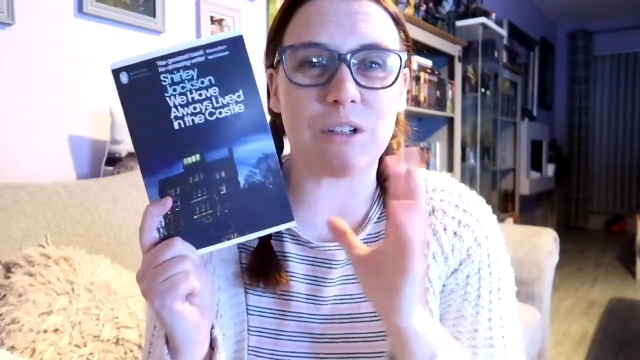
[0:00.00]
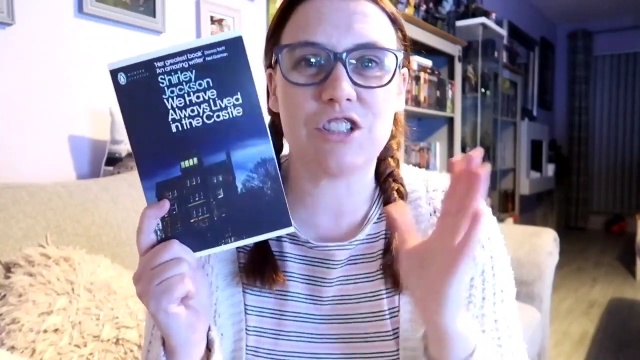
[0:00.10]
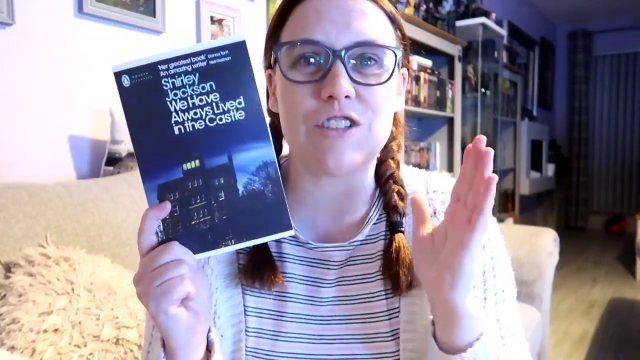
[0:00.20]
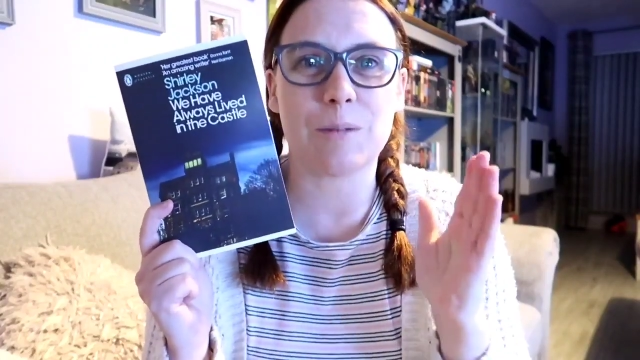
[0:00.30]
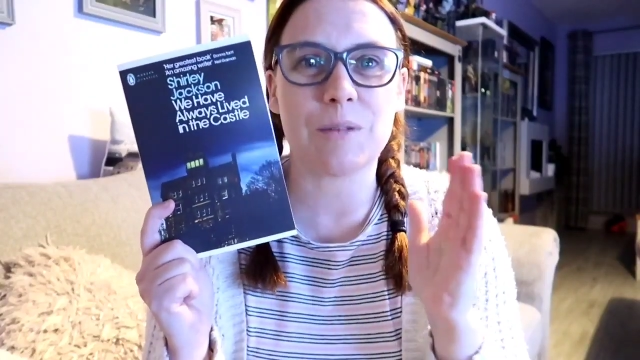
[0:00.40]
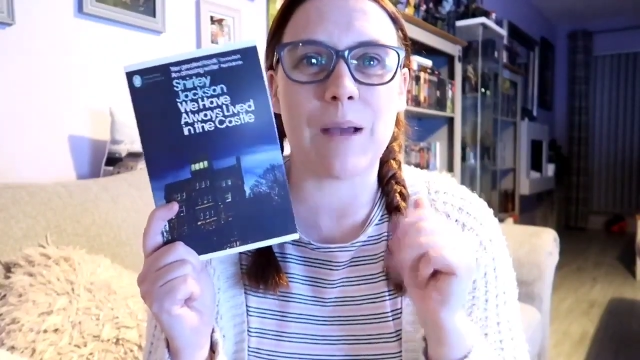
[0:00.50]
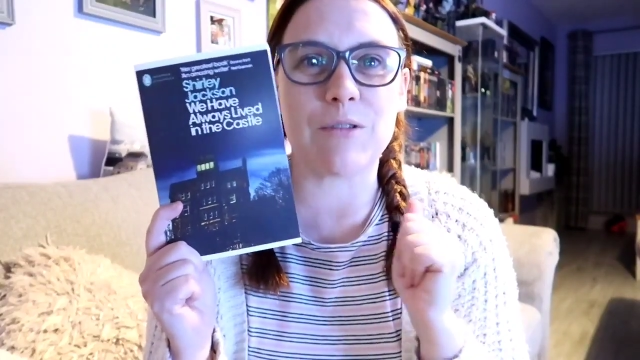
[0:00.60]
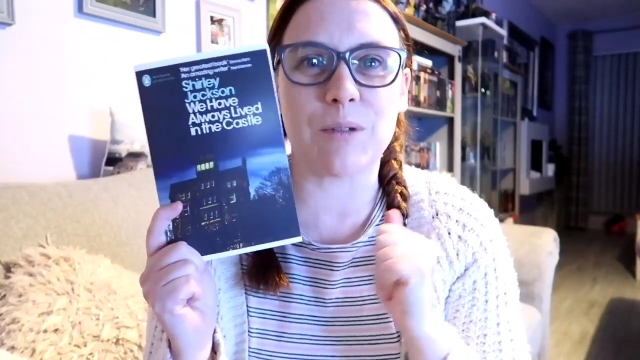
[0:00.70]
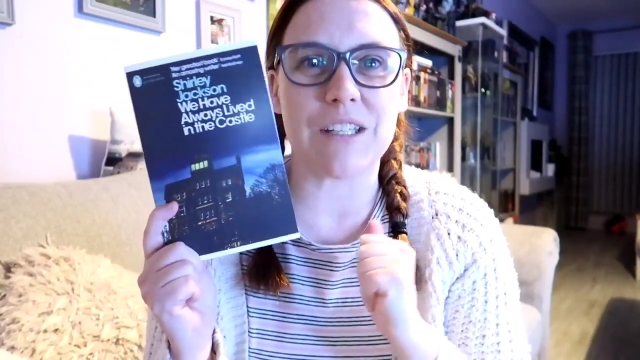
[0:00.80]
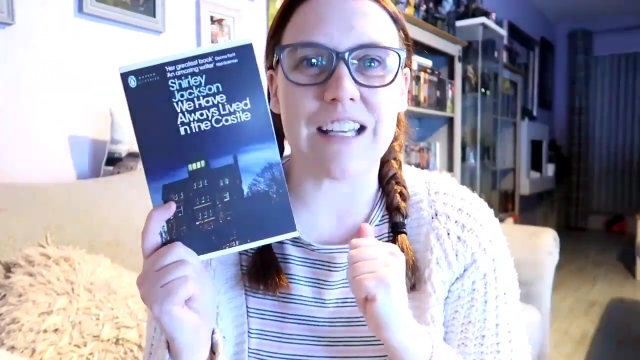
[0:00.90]
which is
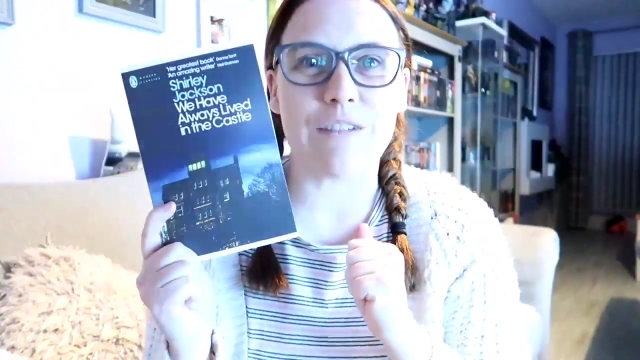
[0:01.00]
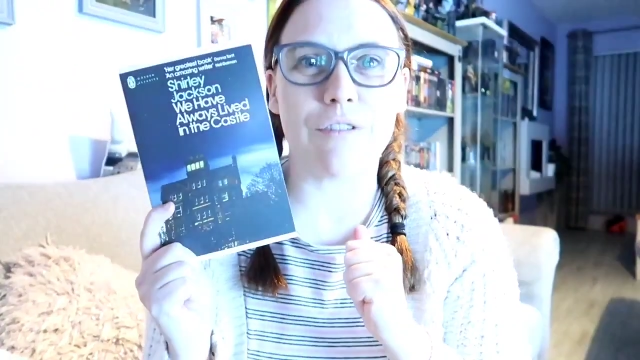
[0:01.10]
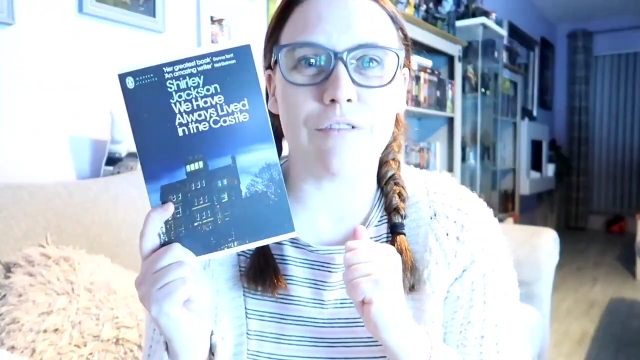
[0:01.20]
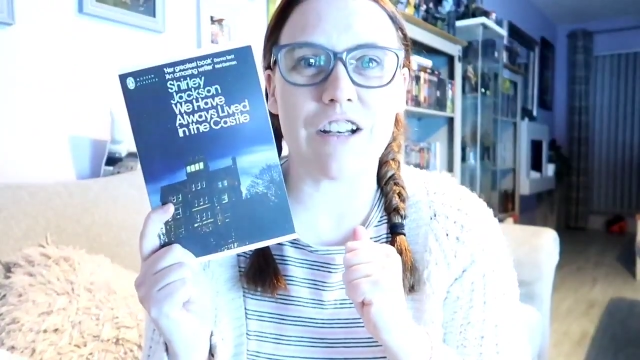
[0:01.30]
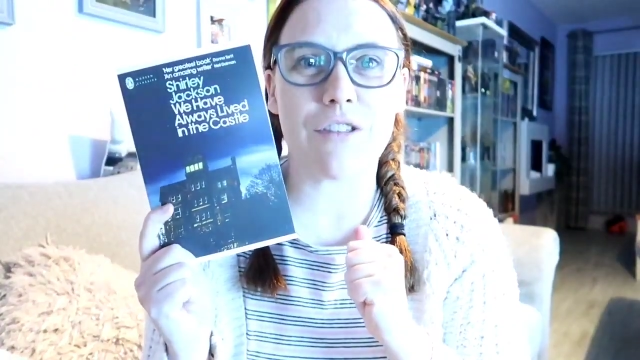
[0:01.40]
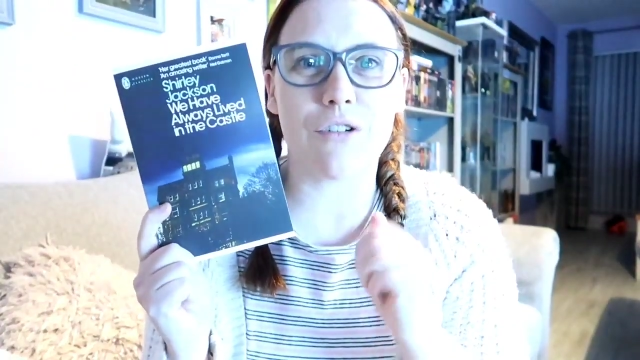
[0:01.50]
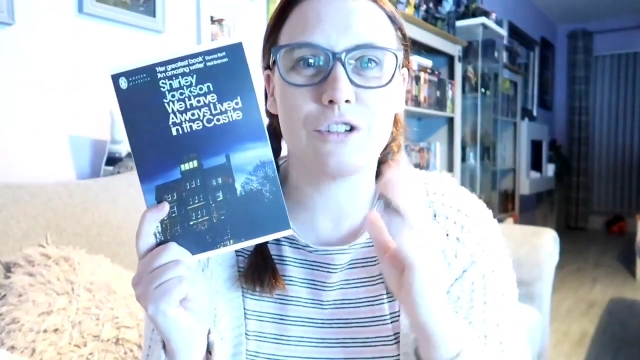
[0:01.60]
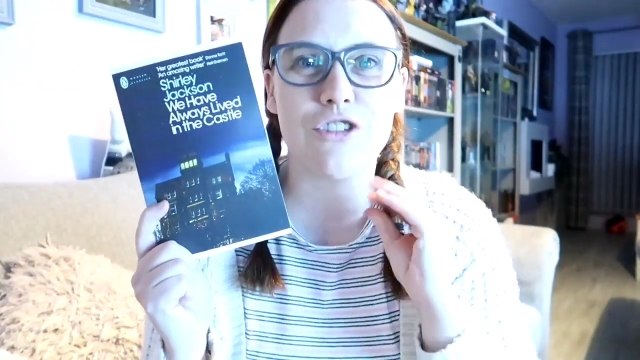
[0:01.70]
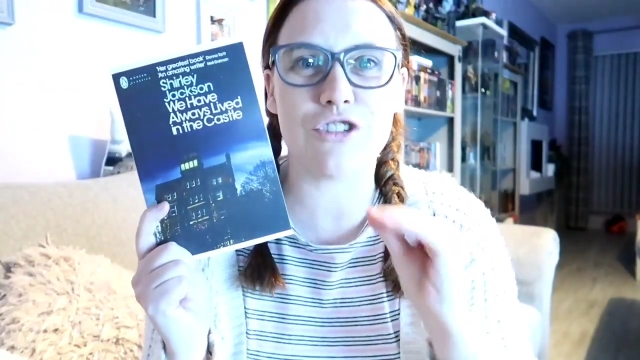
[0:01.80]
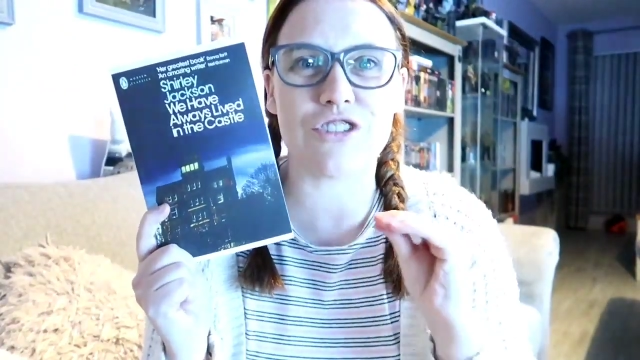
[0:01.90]
sometimes what you need for
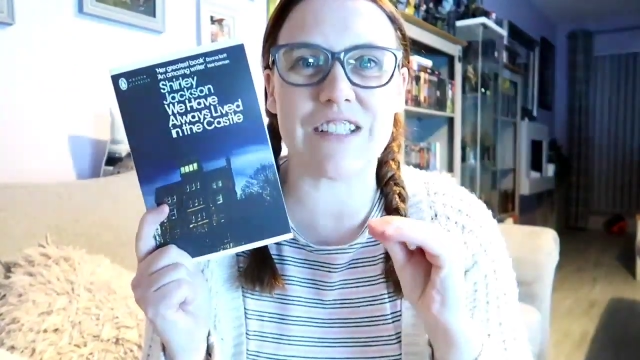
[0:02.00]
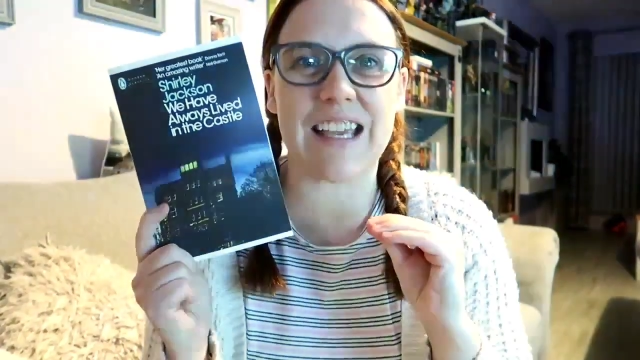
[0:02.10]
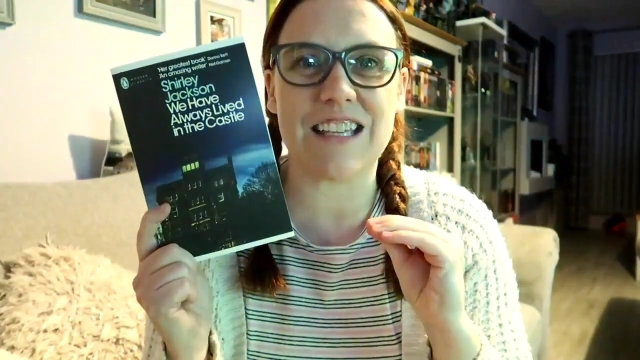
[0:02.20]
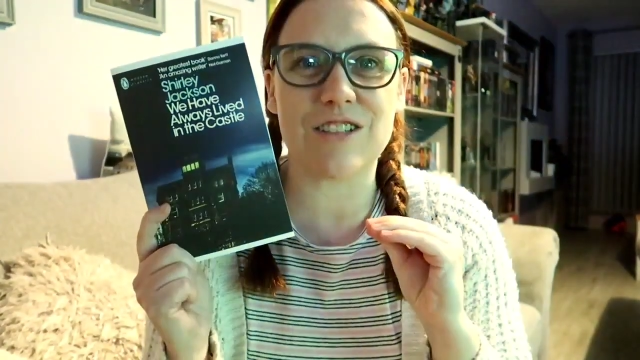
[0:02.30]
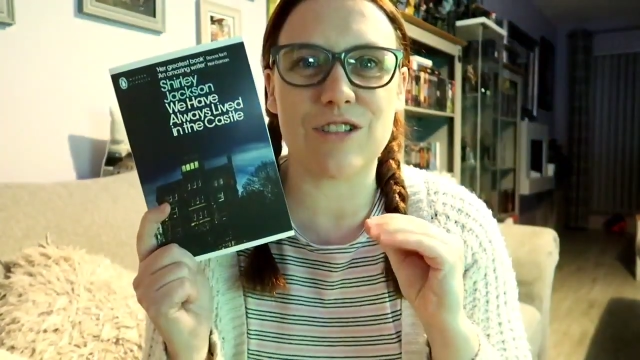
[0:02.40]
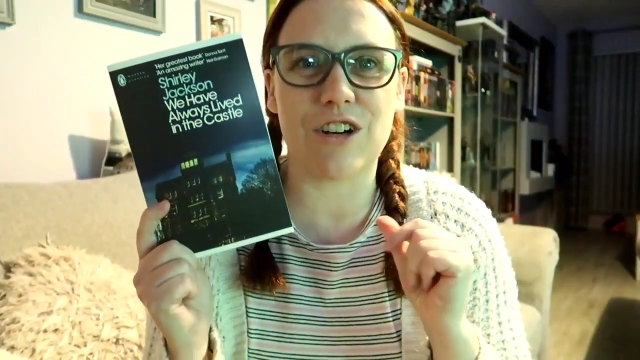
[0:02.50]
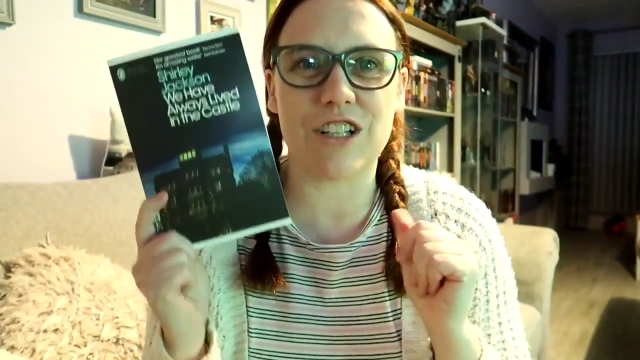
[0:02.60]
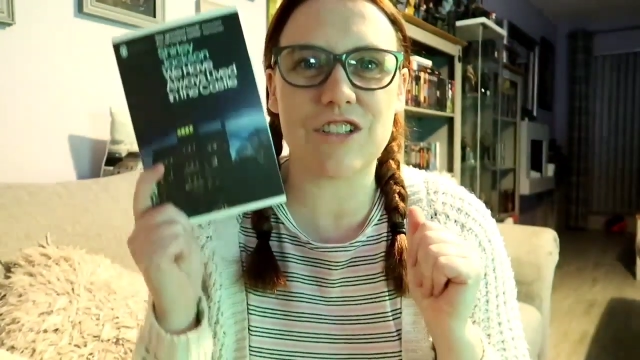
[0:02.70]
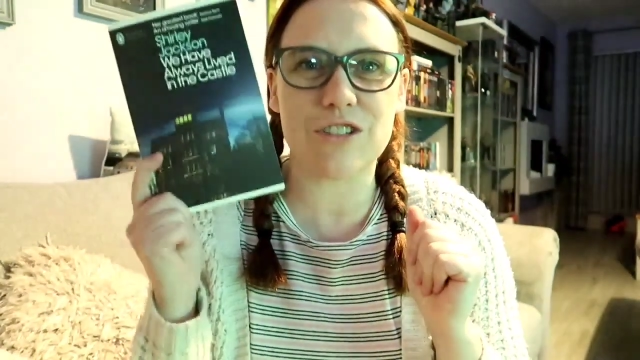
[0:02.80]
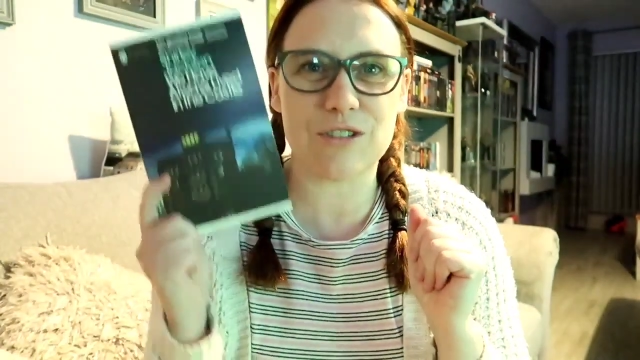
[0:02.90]
readathons just to get you started.